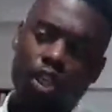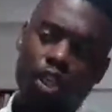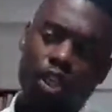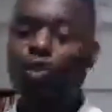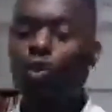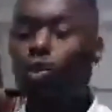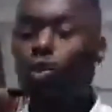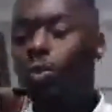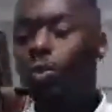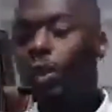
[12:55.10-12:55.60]

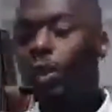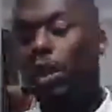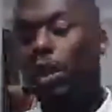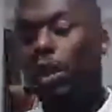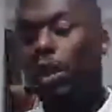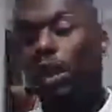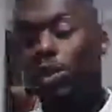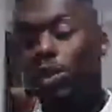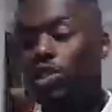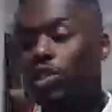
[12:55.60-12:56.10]

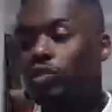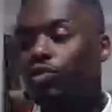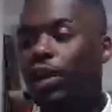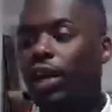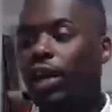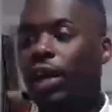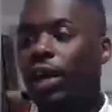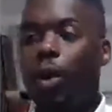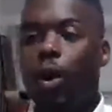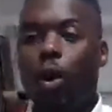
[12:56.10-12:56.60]
YouTube,
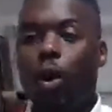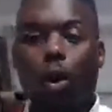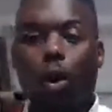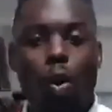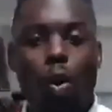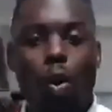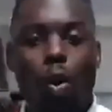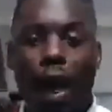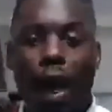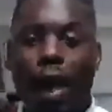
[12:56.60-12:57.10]
Instagram,
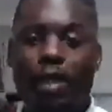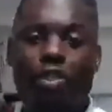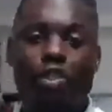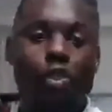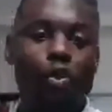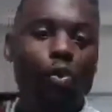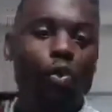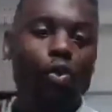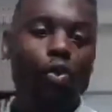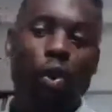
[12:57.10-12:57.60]
or
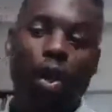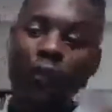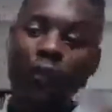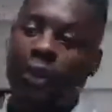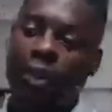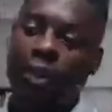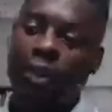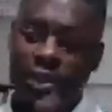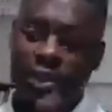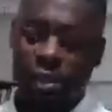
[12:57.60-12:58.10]
iTunes,
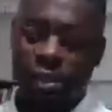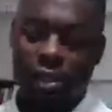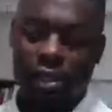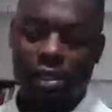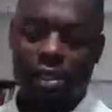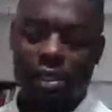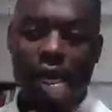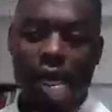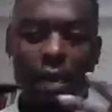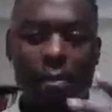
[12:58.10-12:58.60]
wherever you listen to
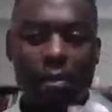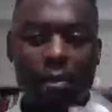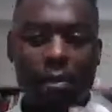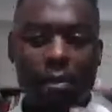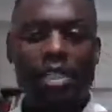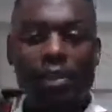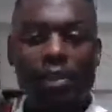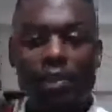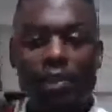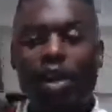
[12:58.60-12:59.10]
this.
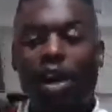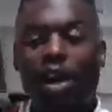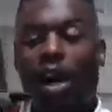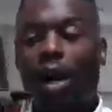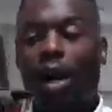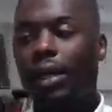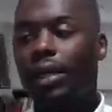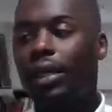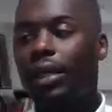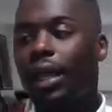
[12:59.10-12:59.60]
Please leave a
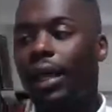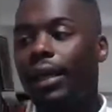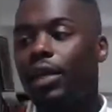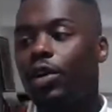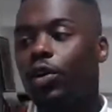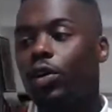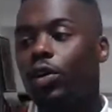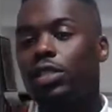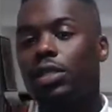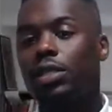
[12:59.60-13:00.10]
comment,
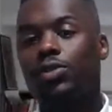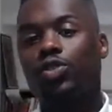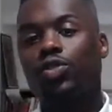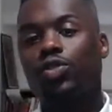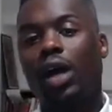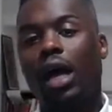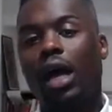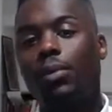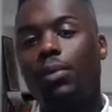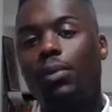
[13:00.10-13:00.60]
like, or
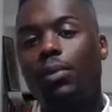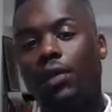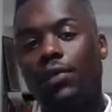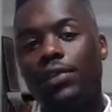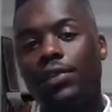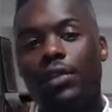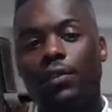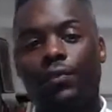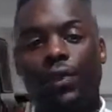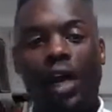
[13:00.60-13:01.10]
subscribe, or
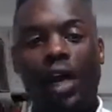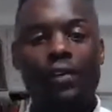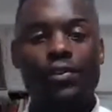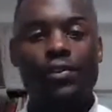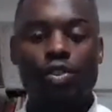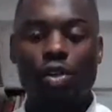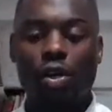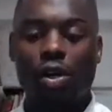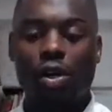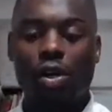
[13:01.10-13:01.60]
give us a
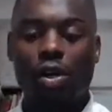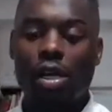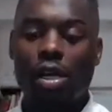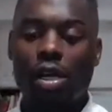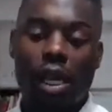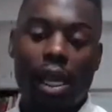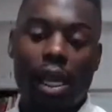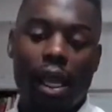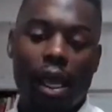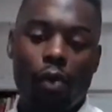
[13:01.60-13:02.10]

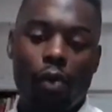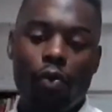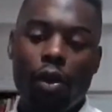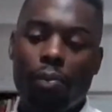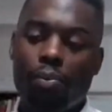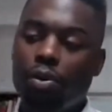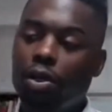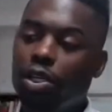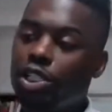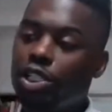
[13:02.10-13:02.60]
5-star.
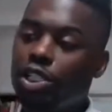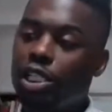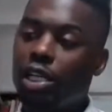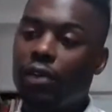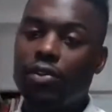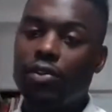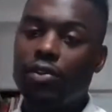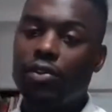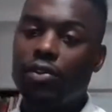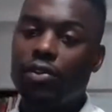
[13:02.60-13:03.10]
And we
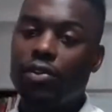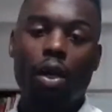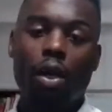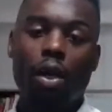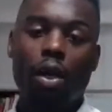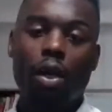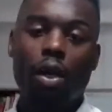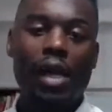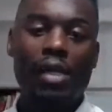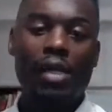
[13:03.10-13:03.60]
appreciate every
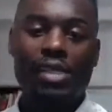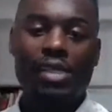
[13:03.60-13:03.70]
single one of you